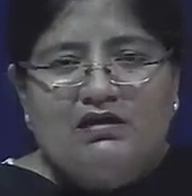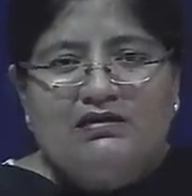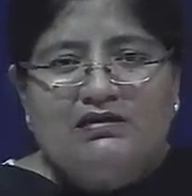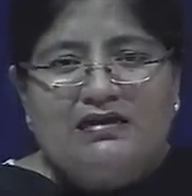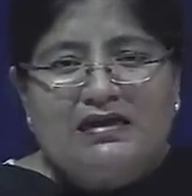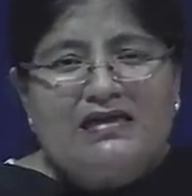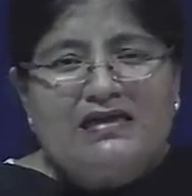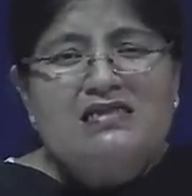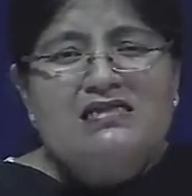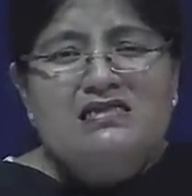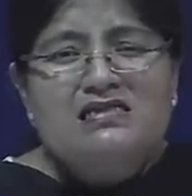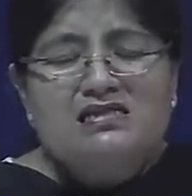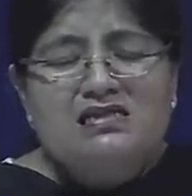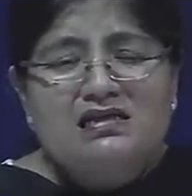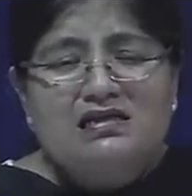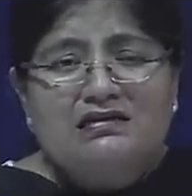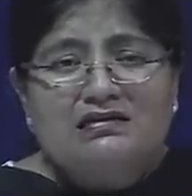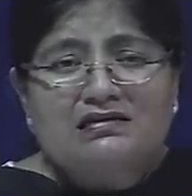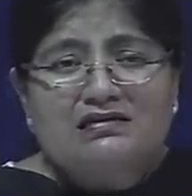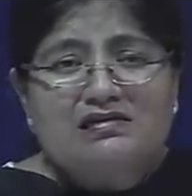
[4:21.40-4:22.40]
tests
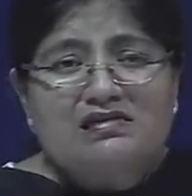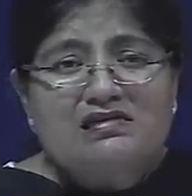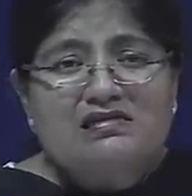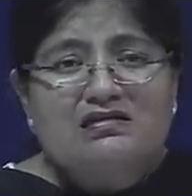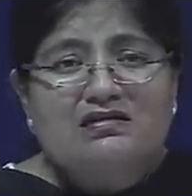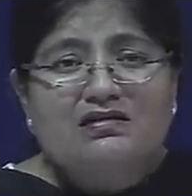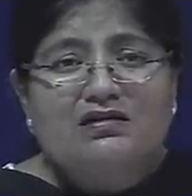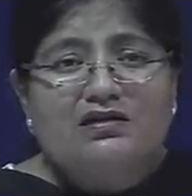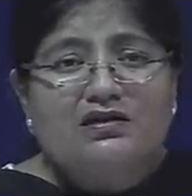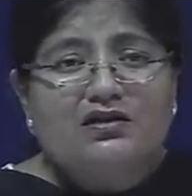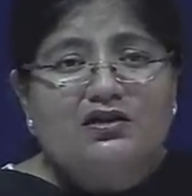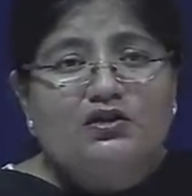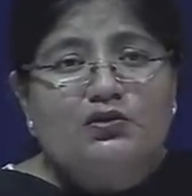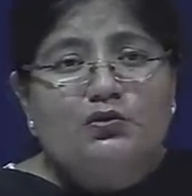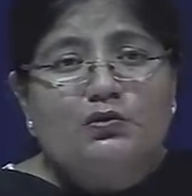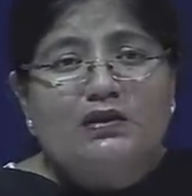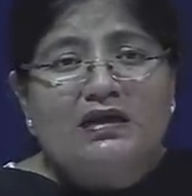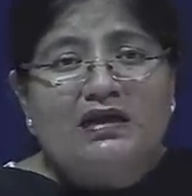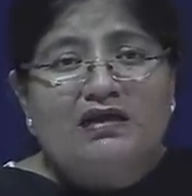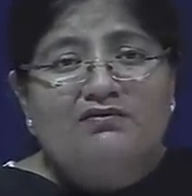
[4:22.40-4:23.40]
are concerned, you
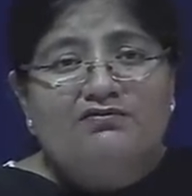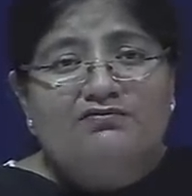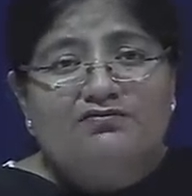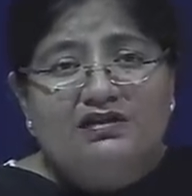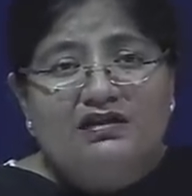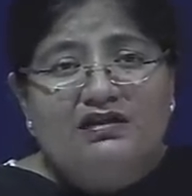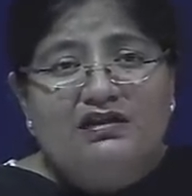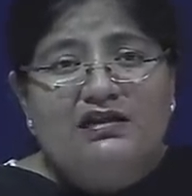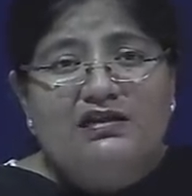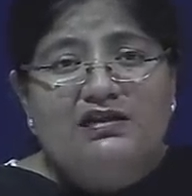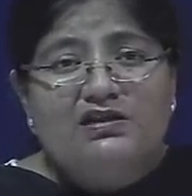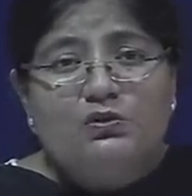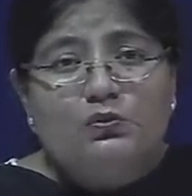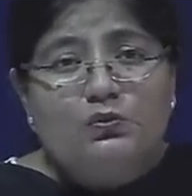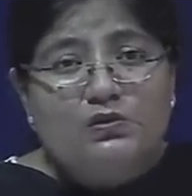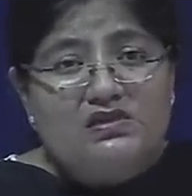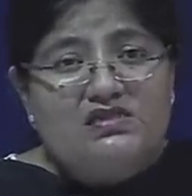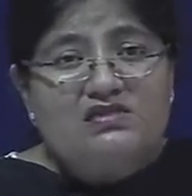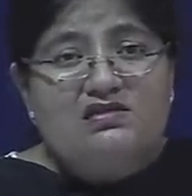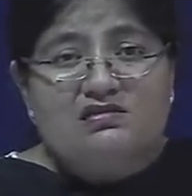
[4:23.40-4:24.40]
will have weekly
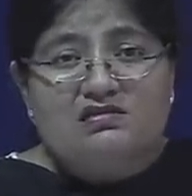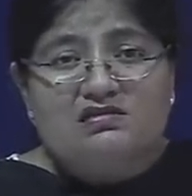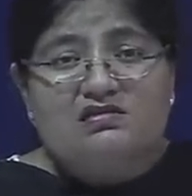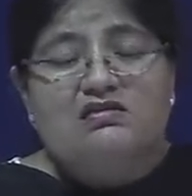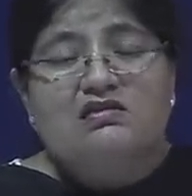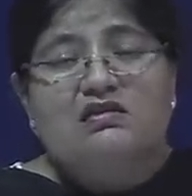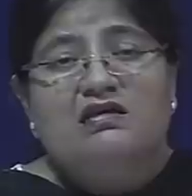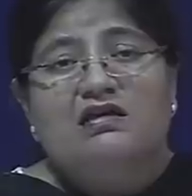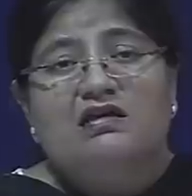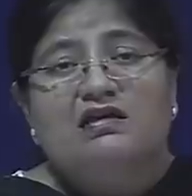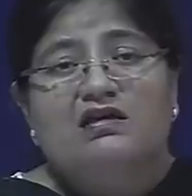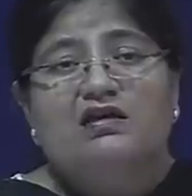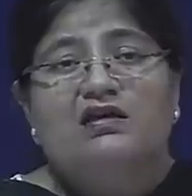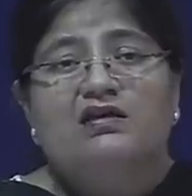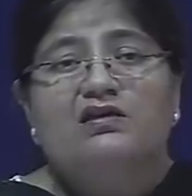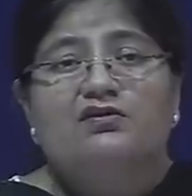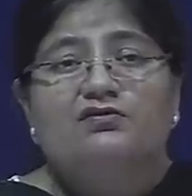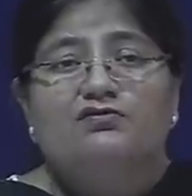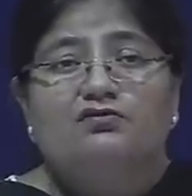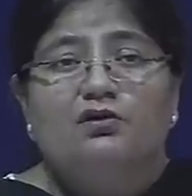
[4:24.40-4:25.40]
quizzes
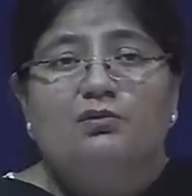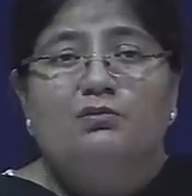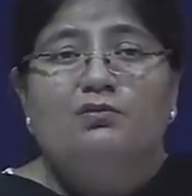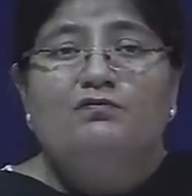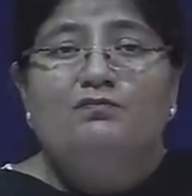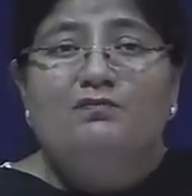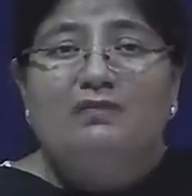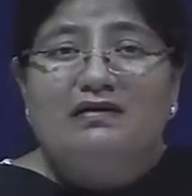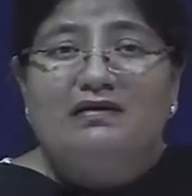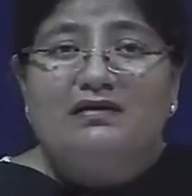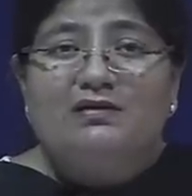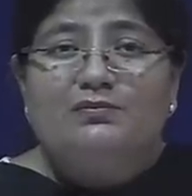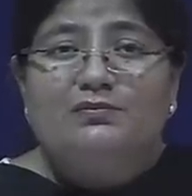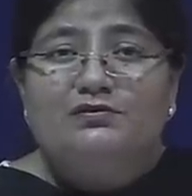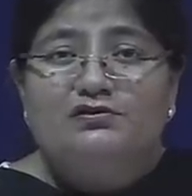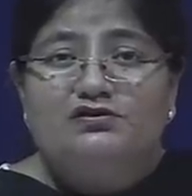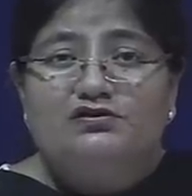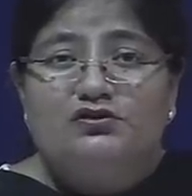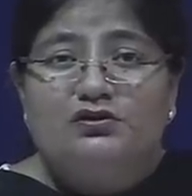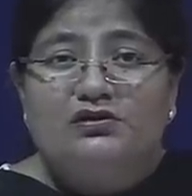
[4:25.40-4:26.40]
in the form of
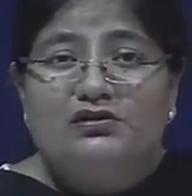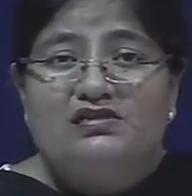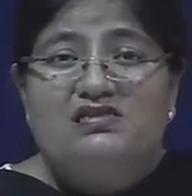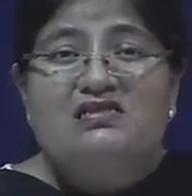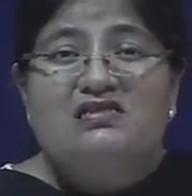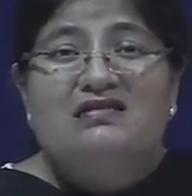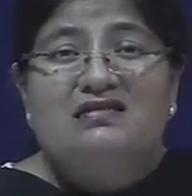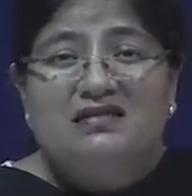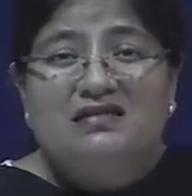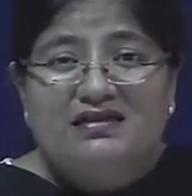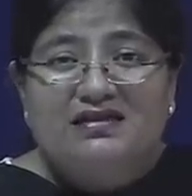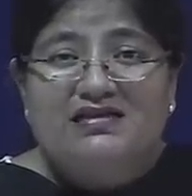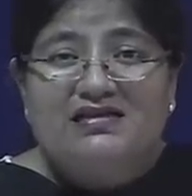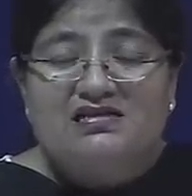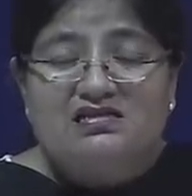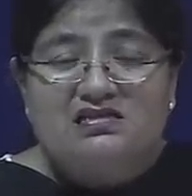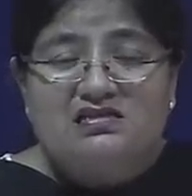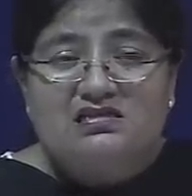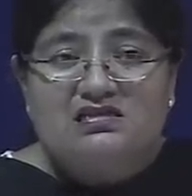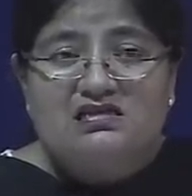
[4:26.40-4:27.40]
multiple choice
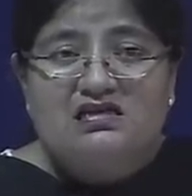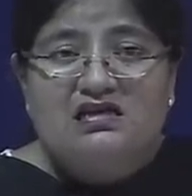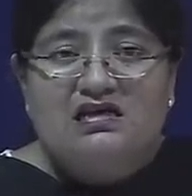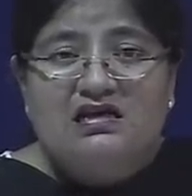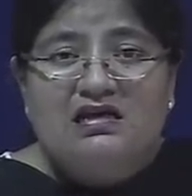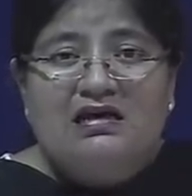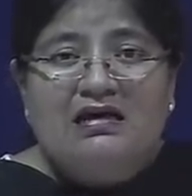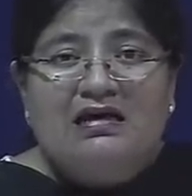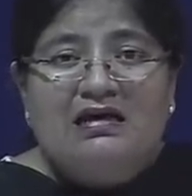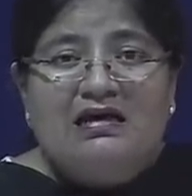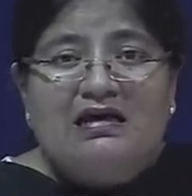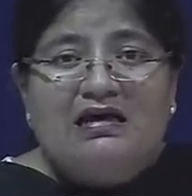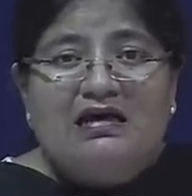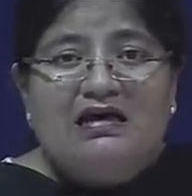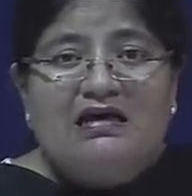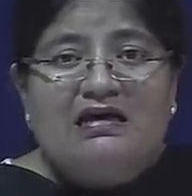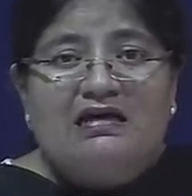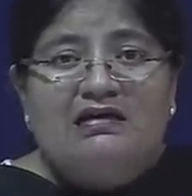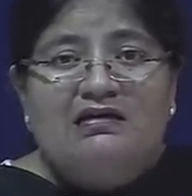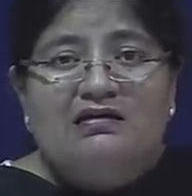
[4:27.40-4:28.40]
tests,
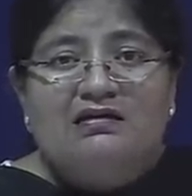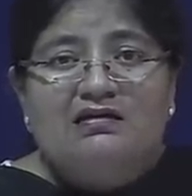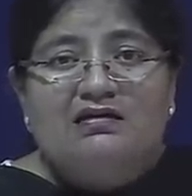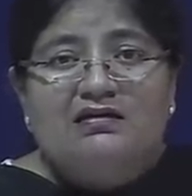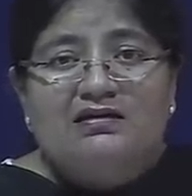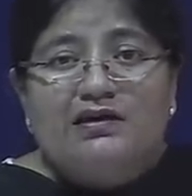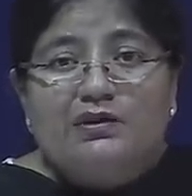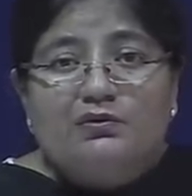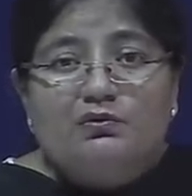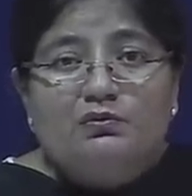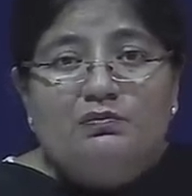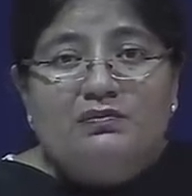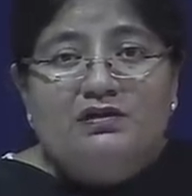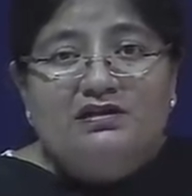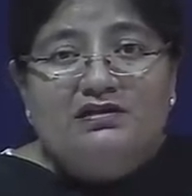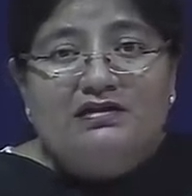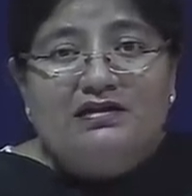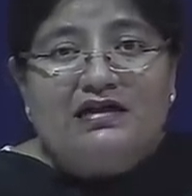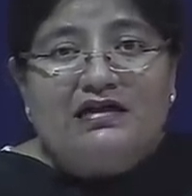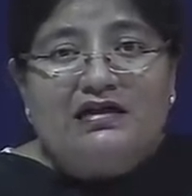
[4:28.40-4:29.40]
and there will be a
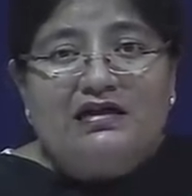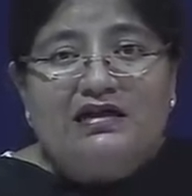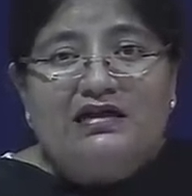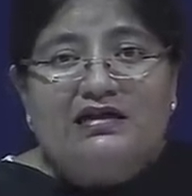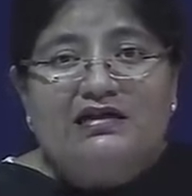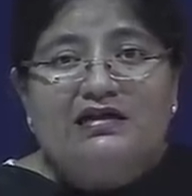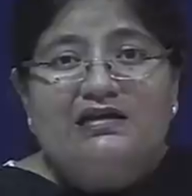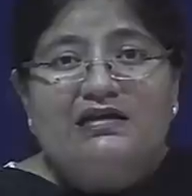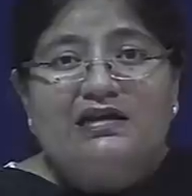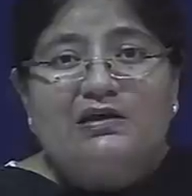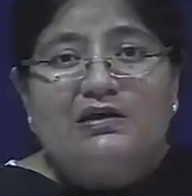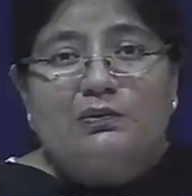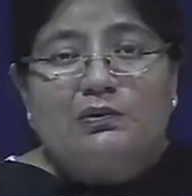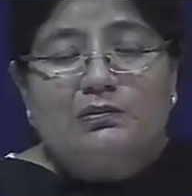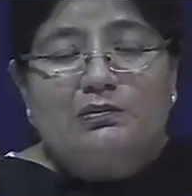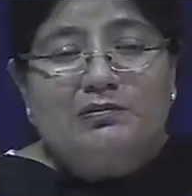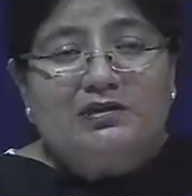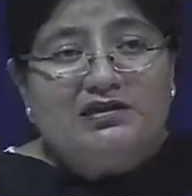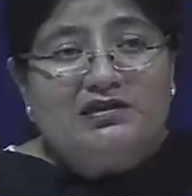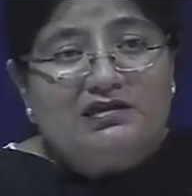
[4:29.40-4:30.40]
deadline, and that
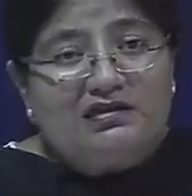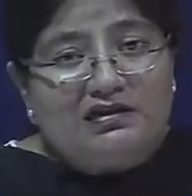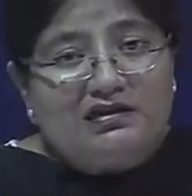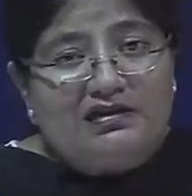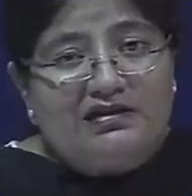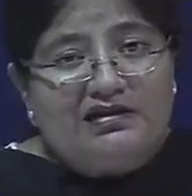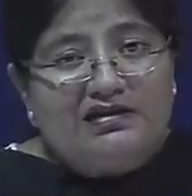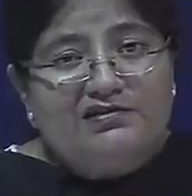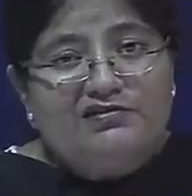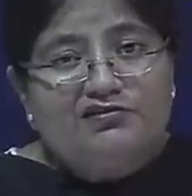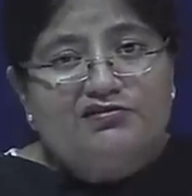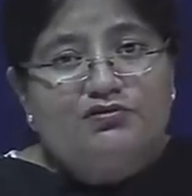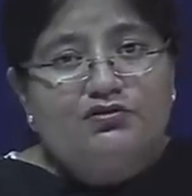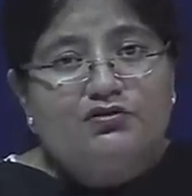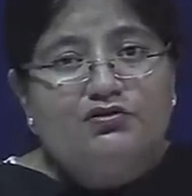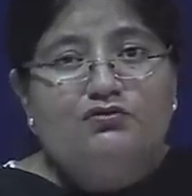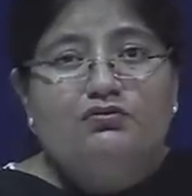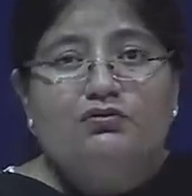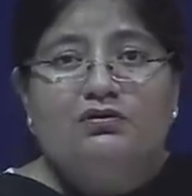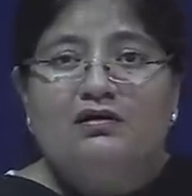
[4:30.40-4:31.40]
will be declared to
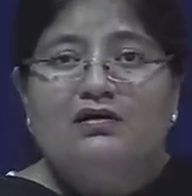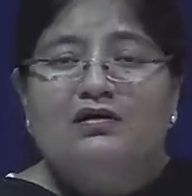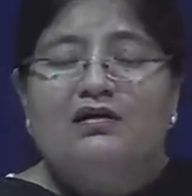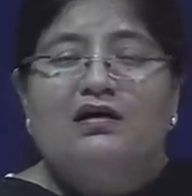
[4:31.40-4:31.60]
you.